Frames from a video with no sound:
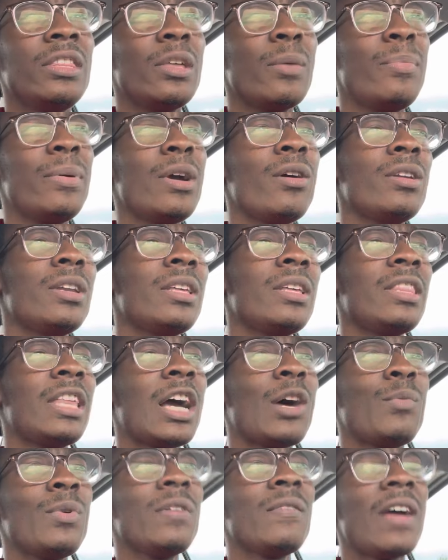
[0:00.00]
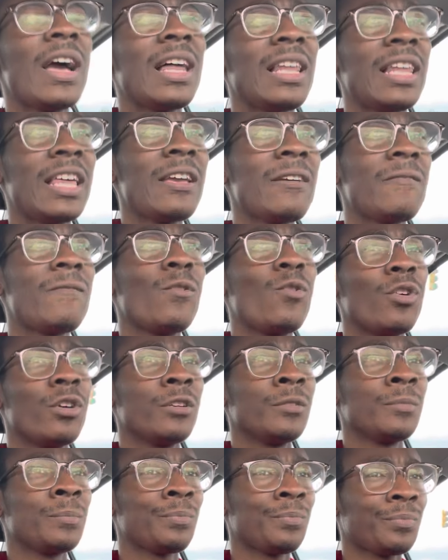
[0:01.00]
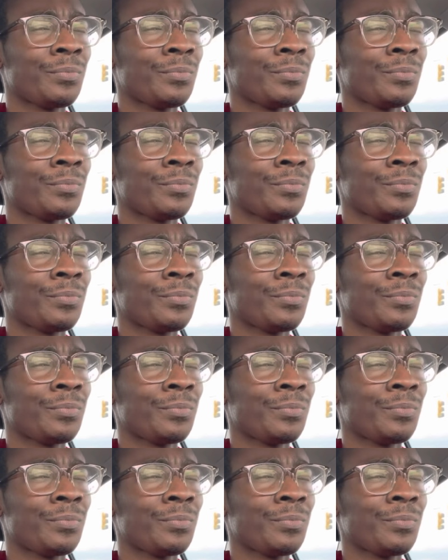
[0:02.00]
the building that we valet for,